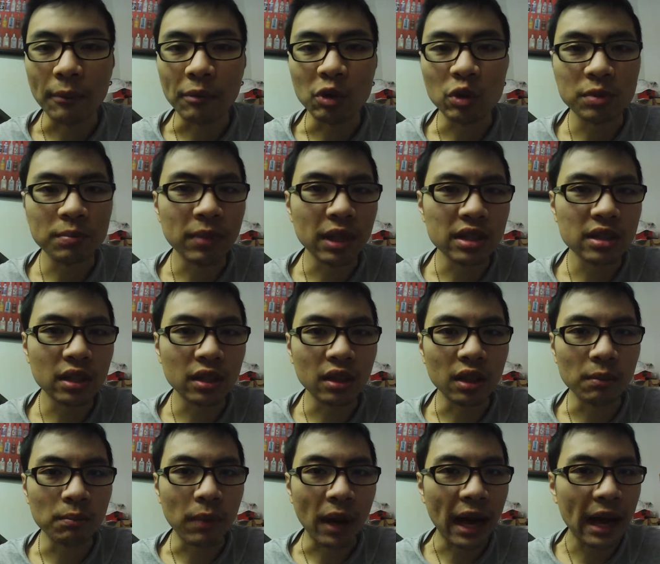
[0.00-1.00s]
It was
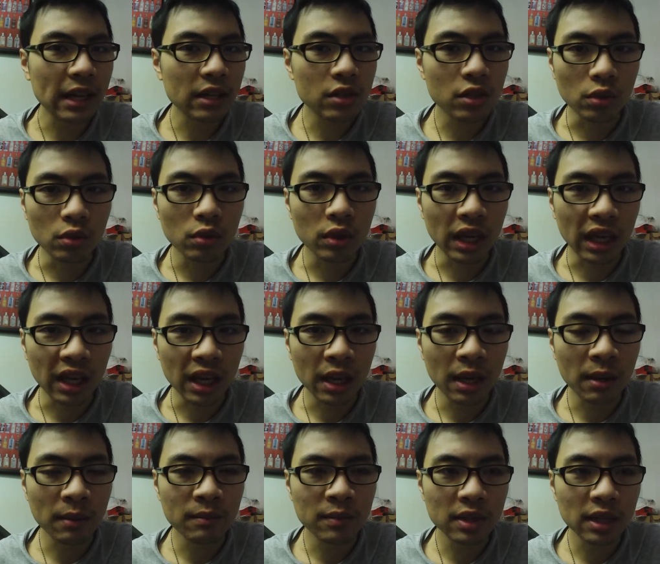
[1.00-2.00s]
basically buy 2
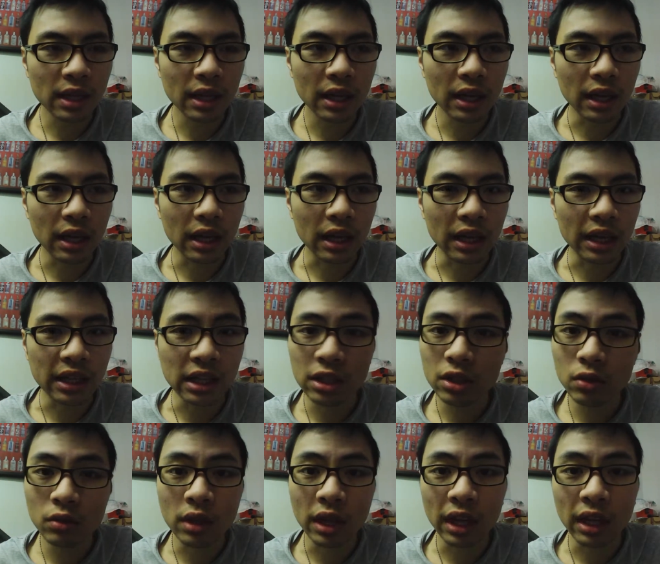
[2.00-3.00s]
games,
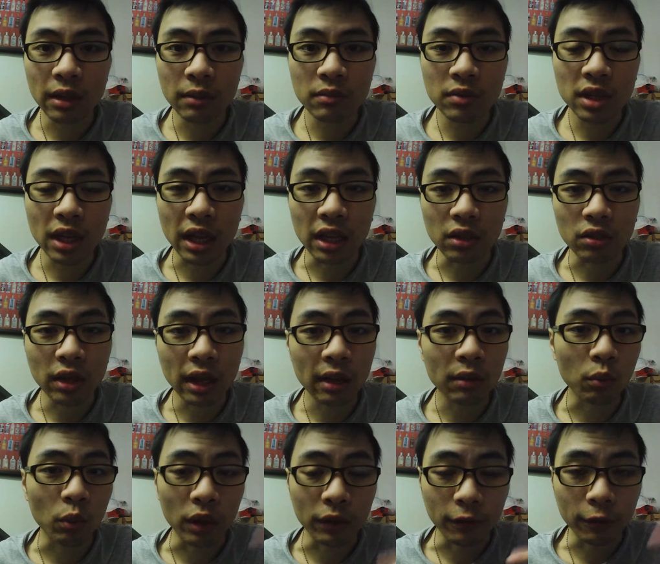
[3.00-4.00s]
any 2 games, and you
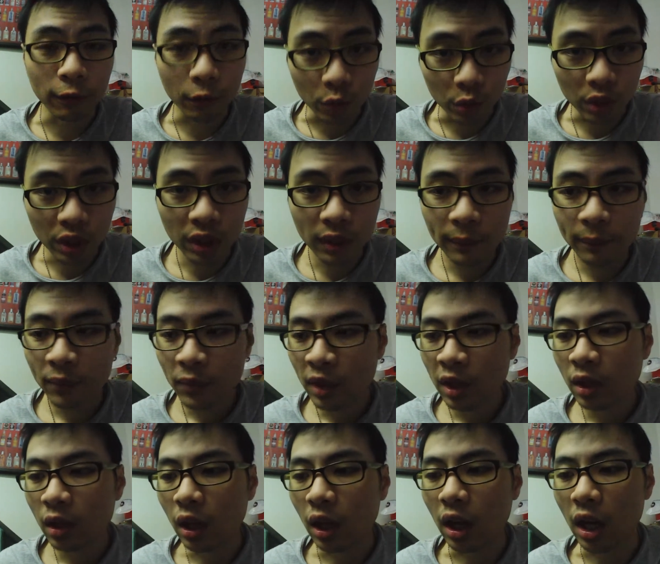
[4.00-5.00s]
get 1 free.
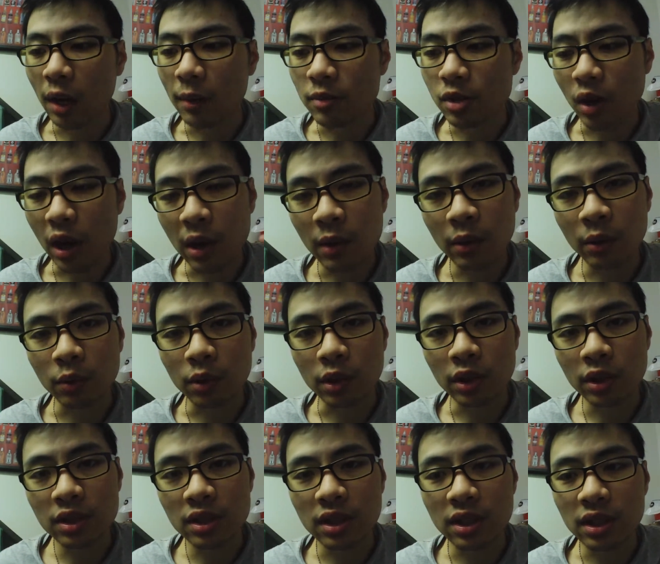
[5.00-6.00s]
So how it
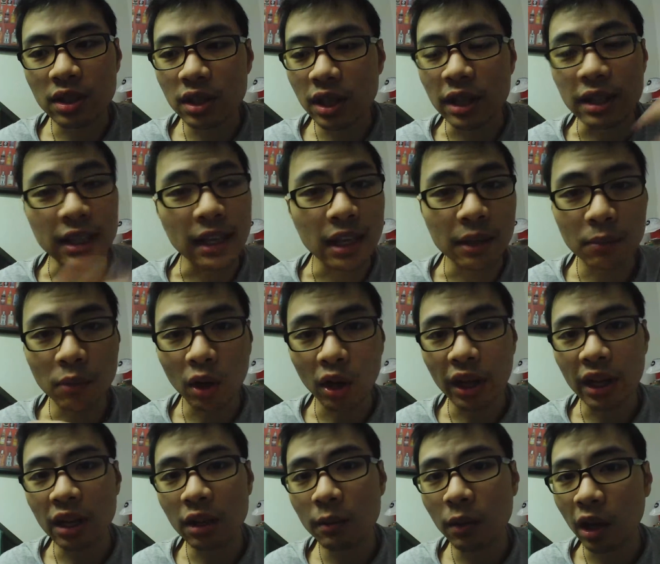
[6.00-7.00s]
works is it's on
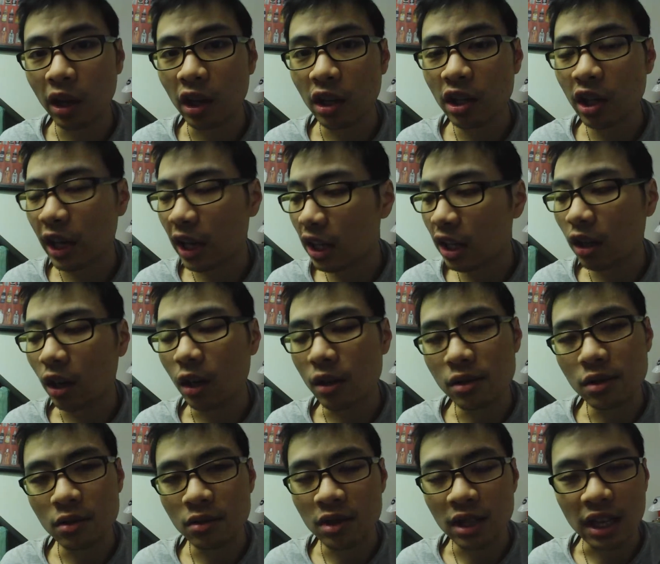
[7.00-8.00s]
any
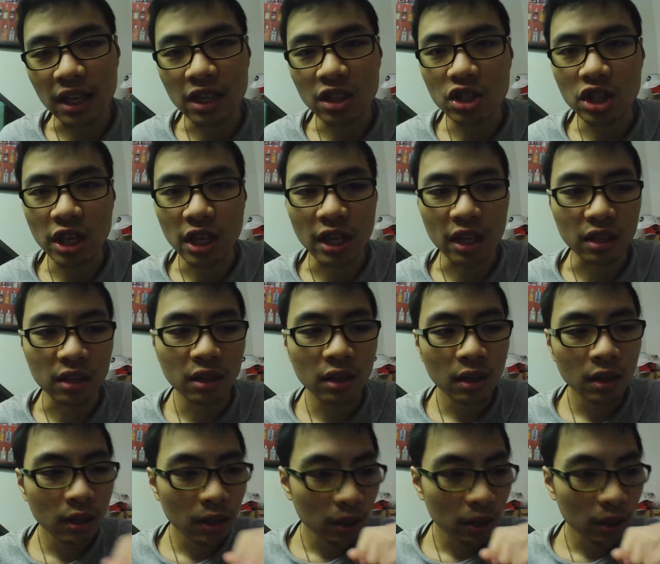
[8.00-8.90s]
consoles, any gen.